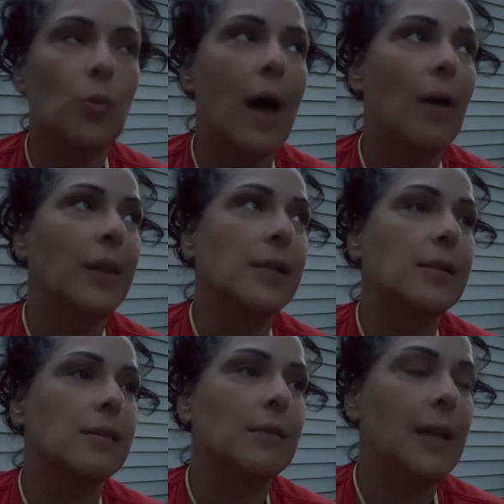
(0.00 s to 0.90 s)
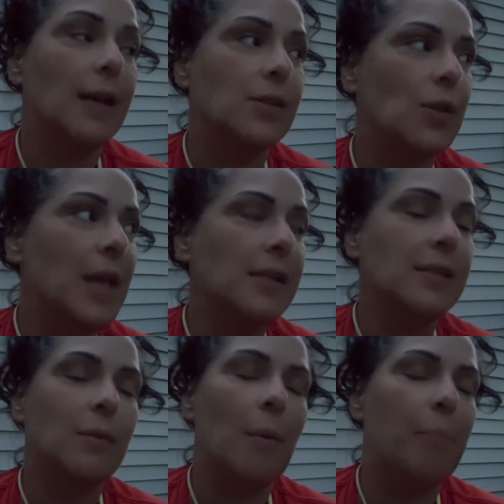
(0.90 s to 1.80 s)
Wow, that's, yeah, so
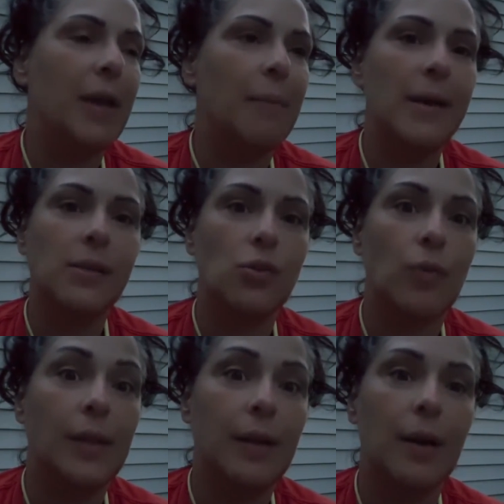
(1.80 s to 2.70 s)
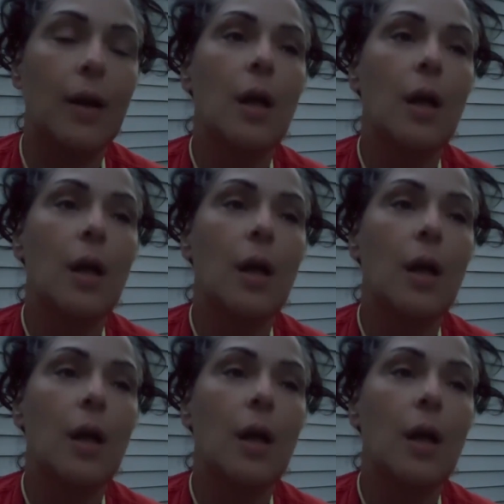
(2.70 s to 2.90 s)
that's a big message right there.